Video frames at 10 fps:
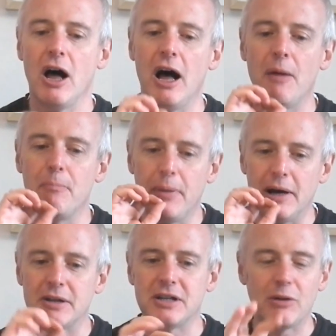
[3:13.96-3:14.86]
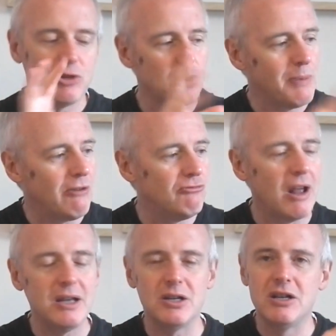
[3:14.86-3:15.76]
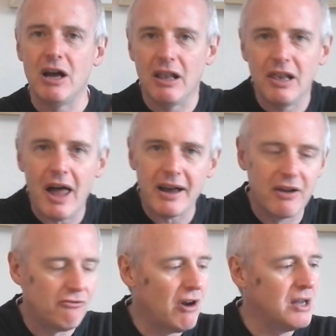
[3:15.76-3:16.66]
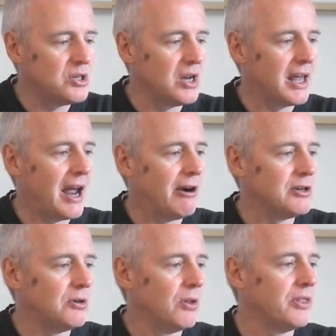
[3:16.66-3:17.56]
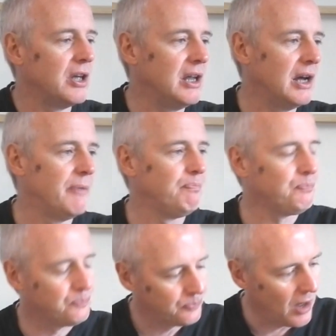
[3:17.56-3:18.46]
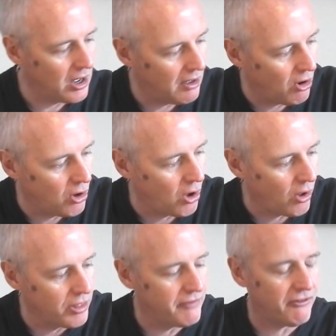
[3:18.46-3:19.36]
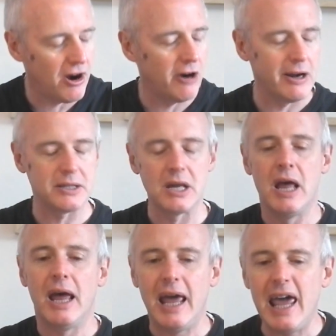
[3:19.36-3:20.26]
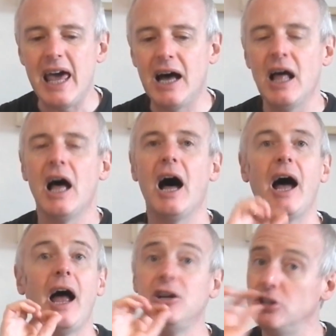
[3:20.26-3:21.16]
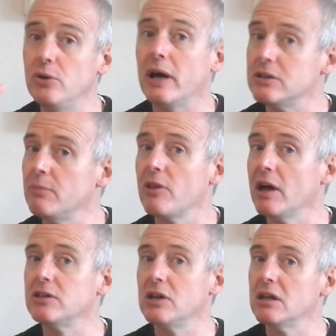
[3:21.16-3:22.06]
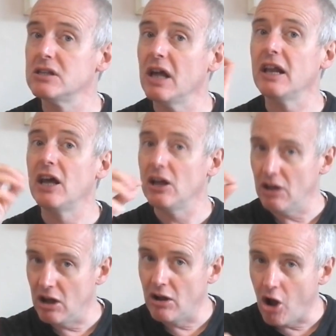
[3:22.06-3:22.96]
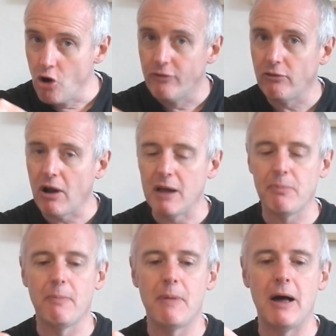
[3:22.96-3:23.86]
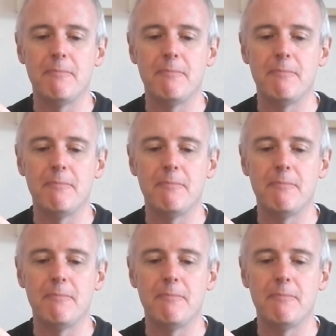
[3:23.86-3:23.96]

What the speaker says: But I was talking about a lack of raisiny character on the Frares. Here, I do get some of that slightly overripe